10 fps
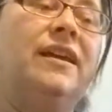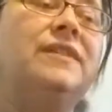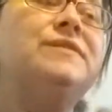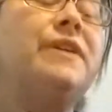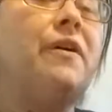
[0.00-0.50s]

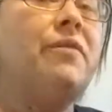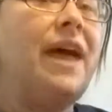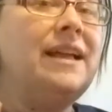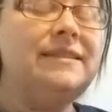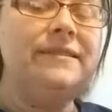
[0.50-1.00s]
So
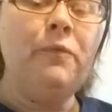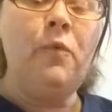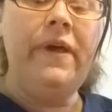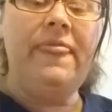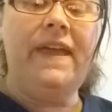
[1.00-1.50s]
that's the
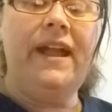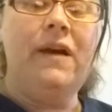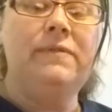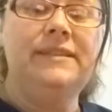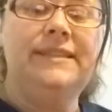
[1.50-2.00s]
one thing I
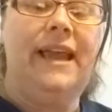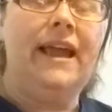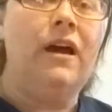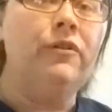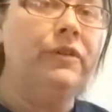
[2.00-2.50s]
will say
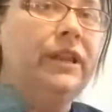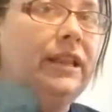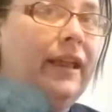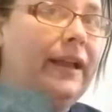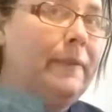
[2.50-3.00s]
I really
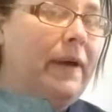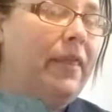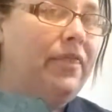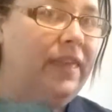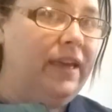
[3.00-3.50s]
like
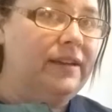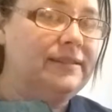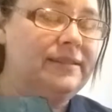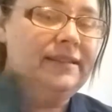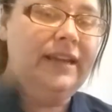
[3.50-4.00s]
about
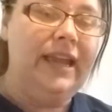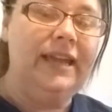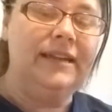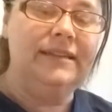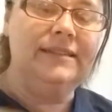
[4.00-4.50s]
this,
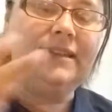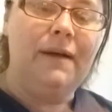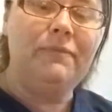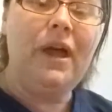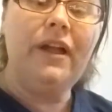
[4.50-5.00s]
is
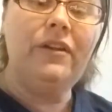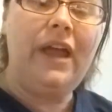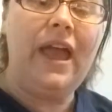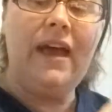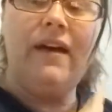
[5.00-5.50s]
I'm not going to
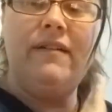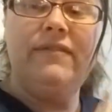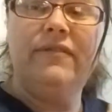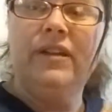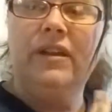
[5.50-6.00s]
have
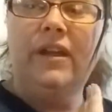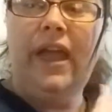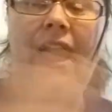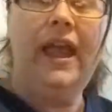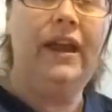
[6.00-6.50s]

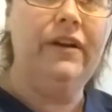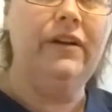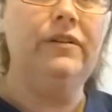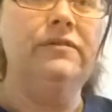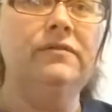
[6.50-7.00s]

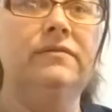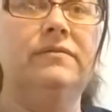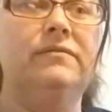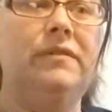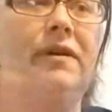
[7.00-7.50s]
hair
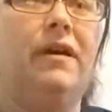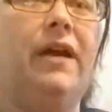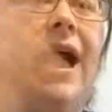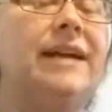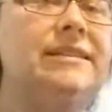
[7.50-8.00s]

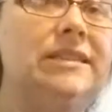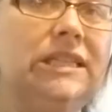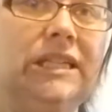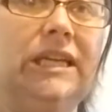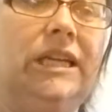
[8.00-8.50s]

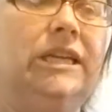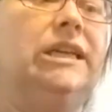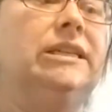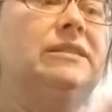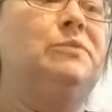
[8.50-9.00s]
accidentally
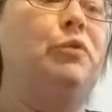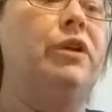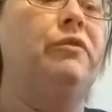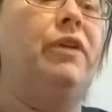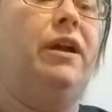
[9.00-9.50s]
getting spread
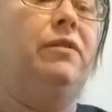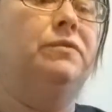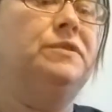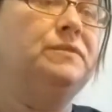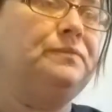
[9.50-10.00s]

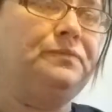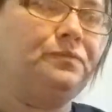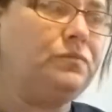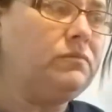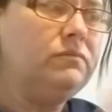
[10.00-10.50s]
around.
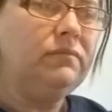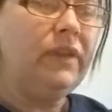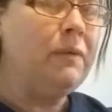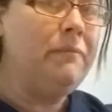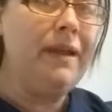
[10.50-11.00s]

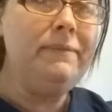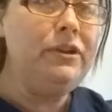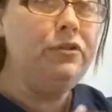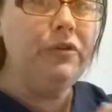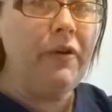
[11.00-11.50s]
Maybe
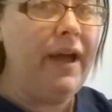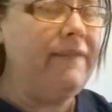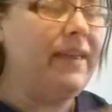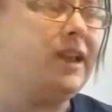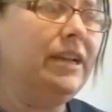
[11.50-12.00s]
you don't have
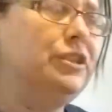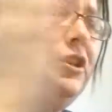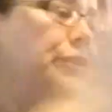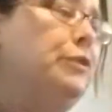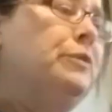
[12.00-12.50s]
that
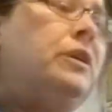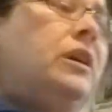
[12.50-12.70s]
issue.